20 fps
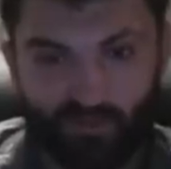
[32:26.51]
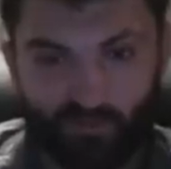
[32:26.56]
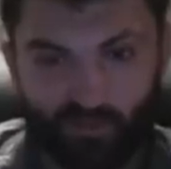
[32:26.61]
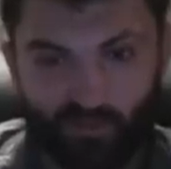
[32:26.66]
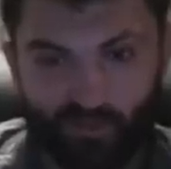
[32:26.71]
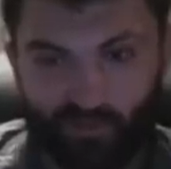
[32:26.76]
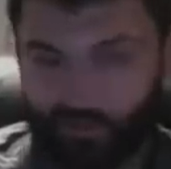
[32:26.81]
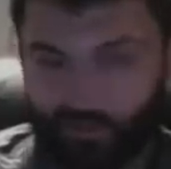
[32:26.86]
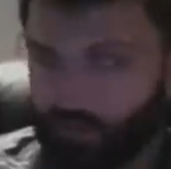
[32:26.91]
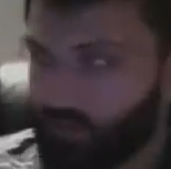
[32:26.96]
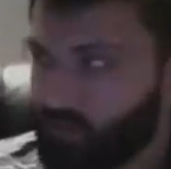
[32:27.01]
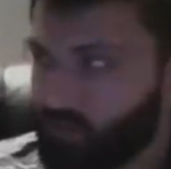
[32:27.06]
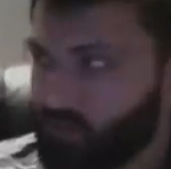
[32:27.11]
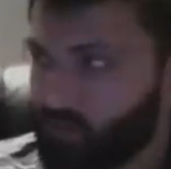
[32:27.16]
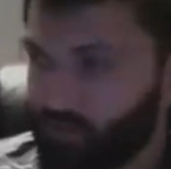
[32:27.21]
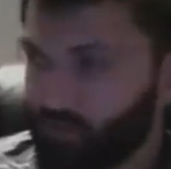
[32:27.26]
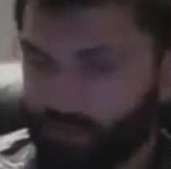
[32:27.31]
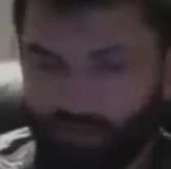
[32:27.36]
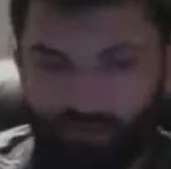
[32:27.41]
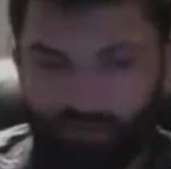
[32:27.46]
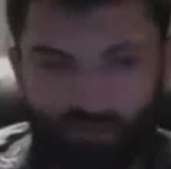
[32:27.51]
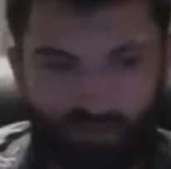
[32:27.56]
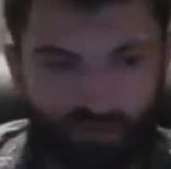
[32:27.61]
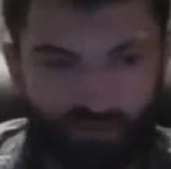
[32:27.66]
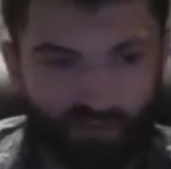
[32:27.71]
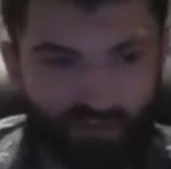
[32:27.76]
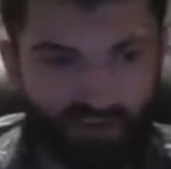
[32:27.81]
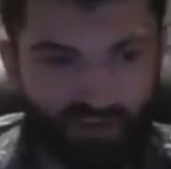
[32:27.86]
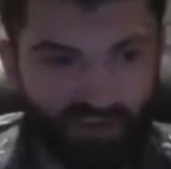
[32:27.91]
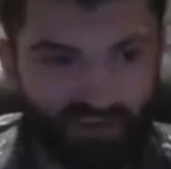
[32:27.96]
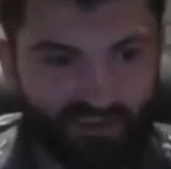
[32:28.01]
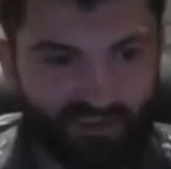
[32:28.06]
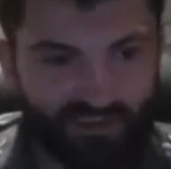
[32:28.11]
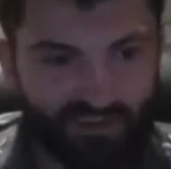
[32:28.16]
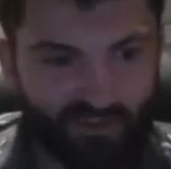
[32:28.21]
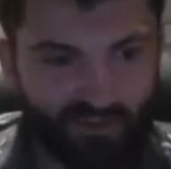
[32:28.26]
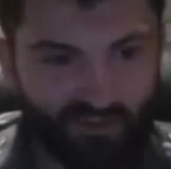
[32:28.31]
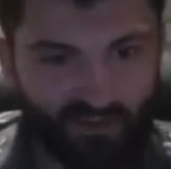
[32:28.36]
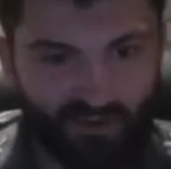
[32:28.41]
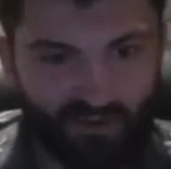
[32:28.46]
But what you guys
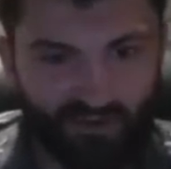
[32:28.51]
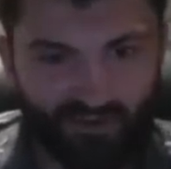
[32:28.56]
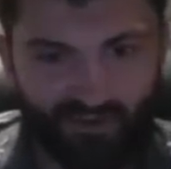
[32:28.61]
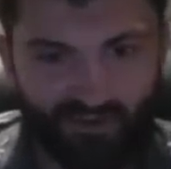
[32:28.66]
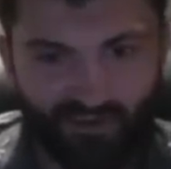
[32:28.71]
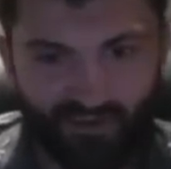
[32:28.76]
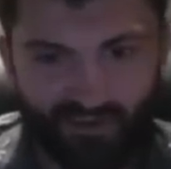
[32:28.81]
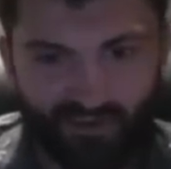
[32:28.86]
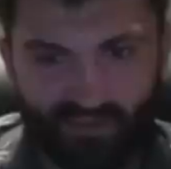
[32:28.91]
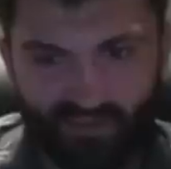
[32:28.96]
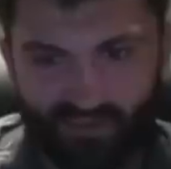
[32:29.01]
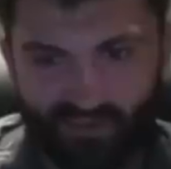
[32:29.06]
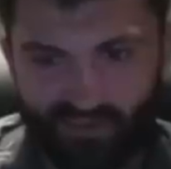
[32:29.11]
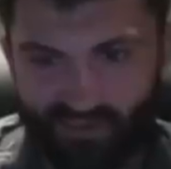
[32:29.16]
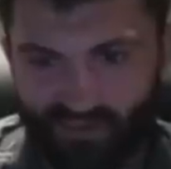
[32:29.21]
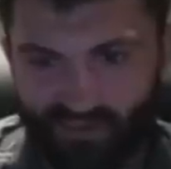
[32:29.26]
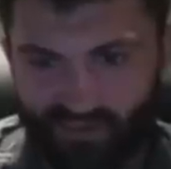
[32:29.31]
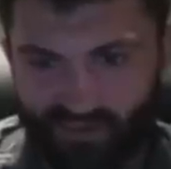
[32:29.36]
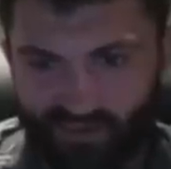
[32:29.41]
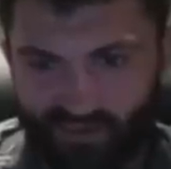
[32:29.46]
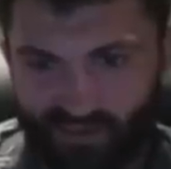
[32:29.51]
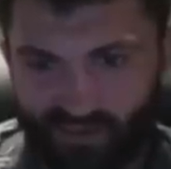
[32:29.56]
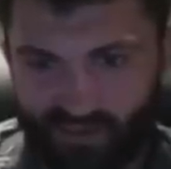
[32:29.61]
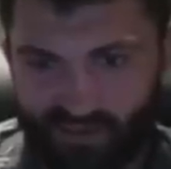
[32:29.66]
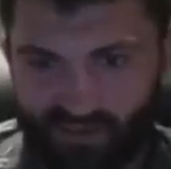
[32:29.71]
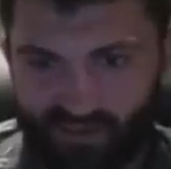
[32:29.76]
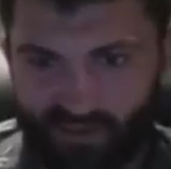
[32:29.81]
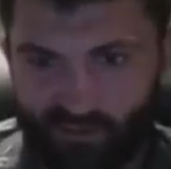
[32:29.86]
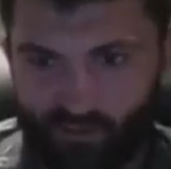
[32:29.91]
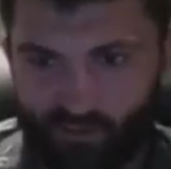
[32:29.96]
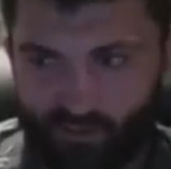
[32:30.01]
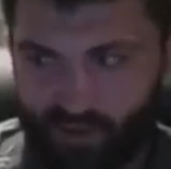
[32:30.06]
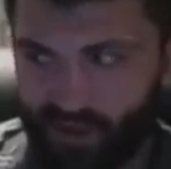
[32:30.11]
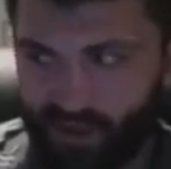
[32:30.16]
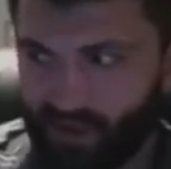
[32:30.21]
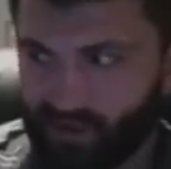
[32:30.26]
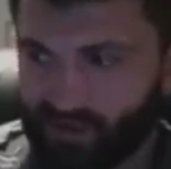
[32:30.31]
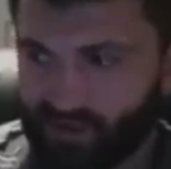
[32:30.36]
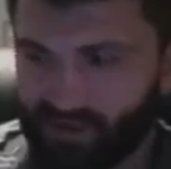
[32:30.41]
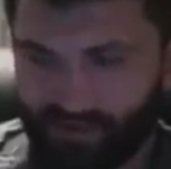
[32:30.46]
think about that
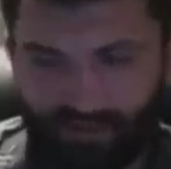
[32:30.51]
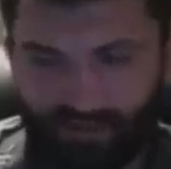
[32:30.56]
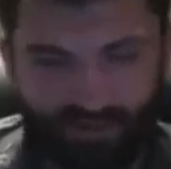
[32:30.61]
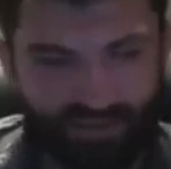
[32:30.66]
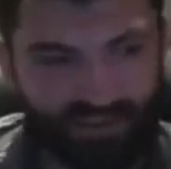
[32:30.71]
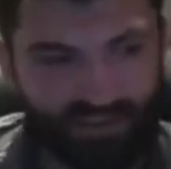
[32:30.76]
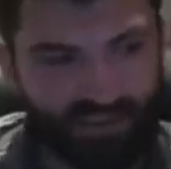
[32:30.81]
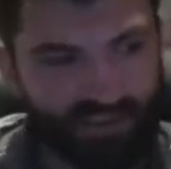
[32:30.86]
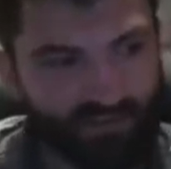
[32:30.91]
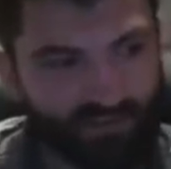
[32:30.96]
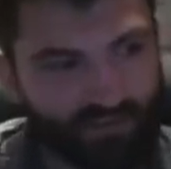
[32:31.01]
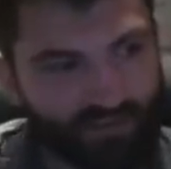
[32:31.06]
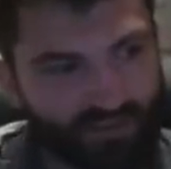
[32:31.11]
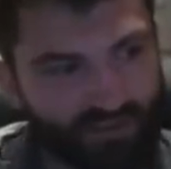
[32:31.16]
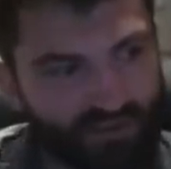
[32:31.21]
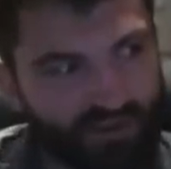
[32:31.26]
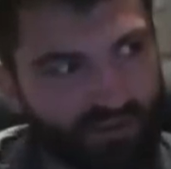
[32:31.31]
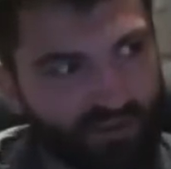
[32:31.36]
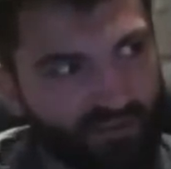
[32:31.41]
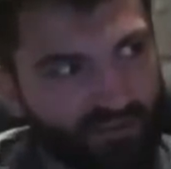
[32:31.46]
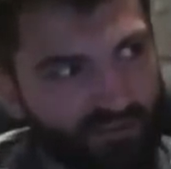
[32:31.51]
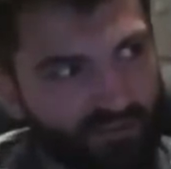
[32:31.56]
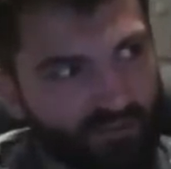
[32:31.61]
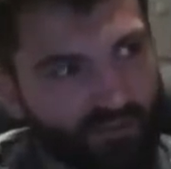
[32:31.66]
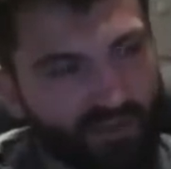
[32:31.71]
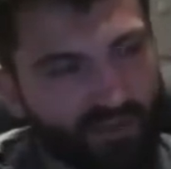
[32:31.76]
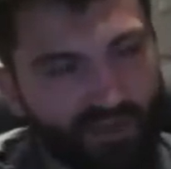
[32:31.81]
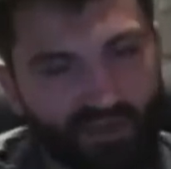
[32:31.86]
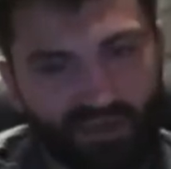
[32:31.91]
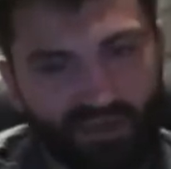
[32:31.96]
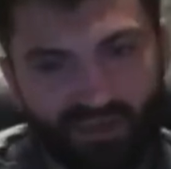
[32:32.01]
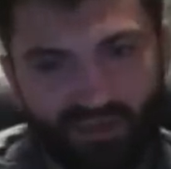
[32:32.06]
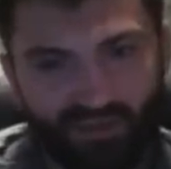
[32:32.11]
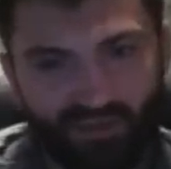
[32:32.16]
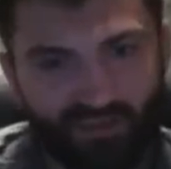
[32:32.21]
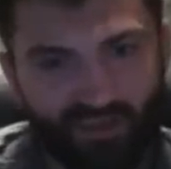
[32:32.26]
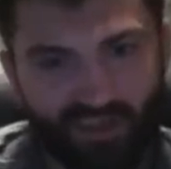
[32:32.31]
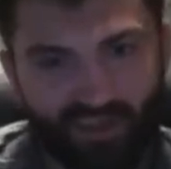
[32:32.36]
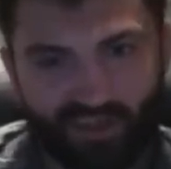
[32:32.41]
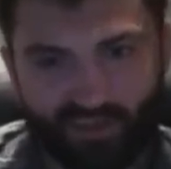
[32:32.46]
prank? So I think it was awesome.
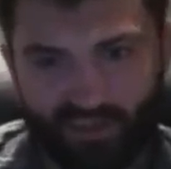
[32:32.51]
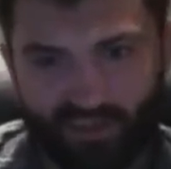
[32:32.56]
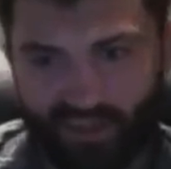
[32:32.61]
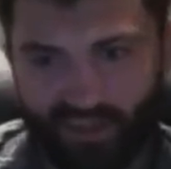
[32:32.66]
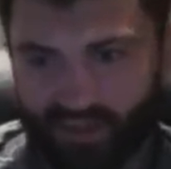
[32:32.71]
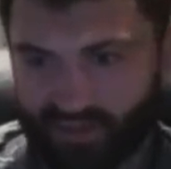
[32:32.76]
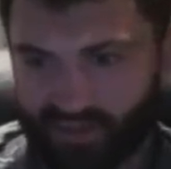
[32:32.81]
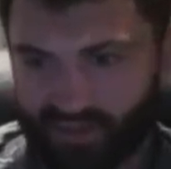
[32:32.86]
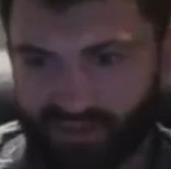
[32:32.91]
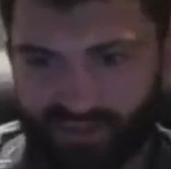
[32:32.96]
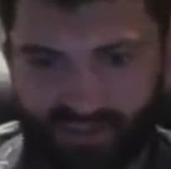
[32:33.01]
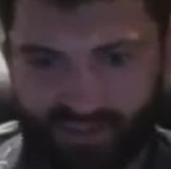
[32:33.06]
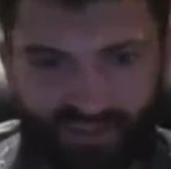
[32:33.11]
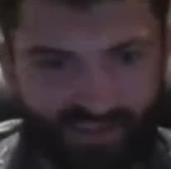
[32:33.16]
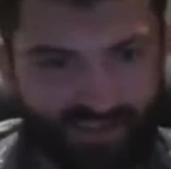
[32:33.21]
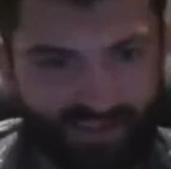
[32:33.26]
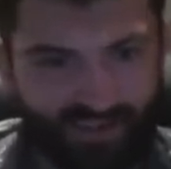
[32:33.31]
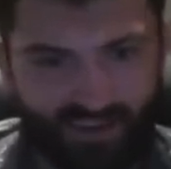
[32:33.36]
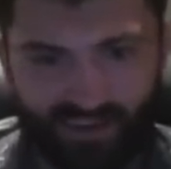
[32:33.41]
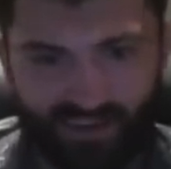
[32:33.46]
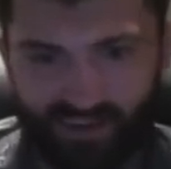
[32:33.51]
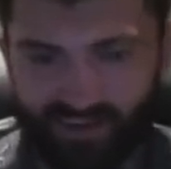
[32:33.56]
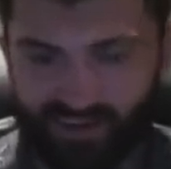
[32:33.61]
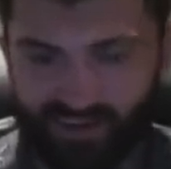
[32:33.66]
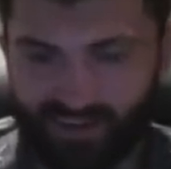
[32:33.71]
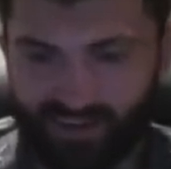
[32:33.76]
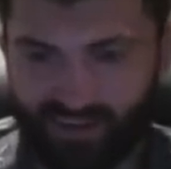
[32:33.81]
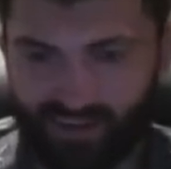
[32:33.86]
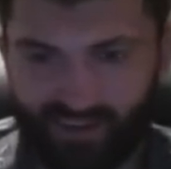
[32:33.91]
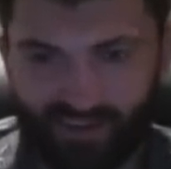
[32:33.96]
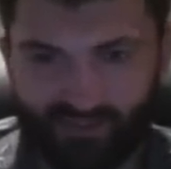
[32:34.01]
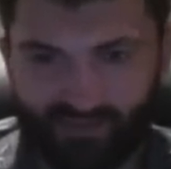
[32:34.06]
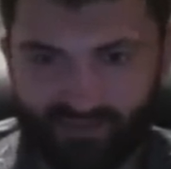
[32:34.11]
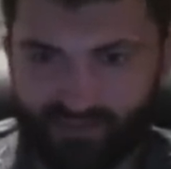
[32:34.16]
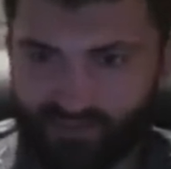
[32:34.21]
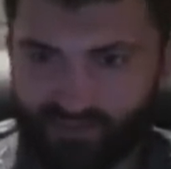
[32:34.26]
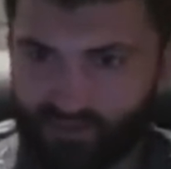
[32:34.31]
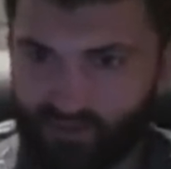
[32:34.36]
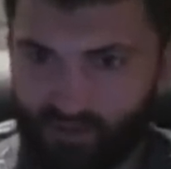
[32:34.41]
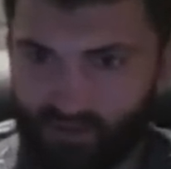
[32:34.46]
Greg Jackson, he laughed
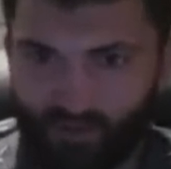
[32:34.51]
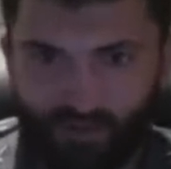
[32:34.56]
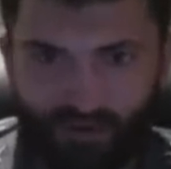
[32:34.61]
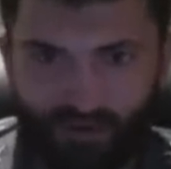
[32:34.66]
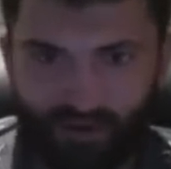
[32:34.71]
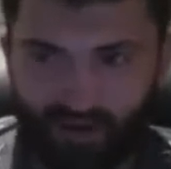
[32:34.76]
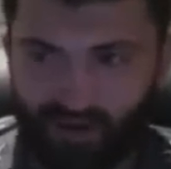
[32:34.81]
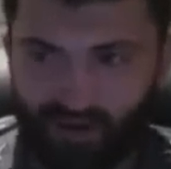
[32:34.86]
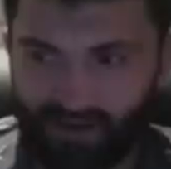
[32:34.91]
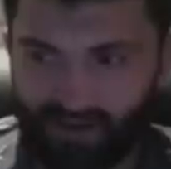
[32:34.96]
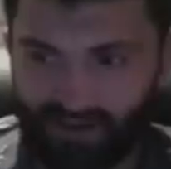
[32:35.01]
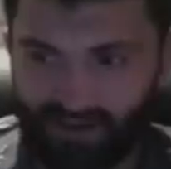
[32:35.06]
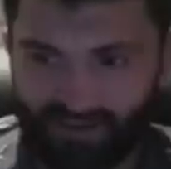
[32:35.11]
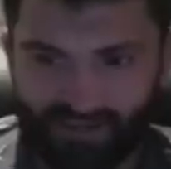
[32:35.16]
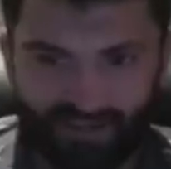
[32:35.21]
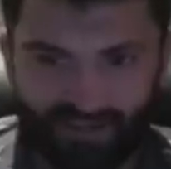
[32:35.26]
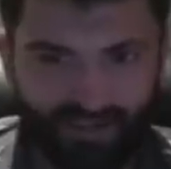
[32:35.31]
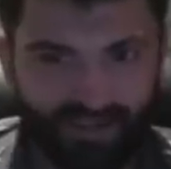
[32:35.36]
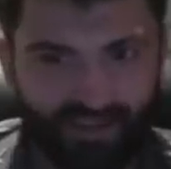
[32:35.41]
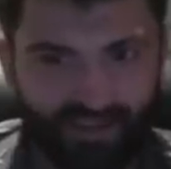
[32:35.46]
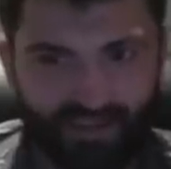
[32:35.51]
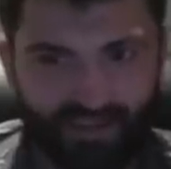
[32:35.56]
so hard. He said, I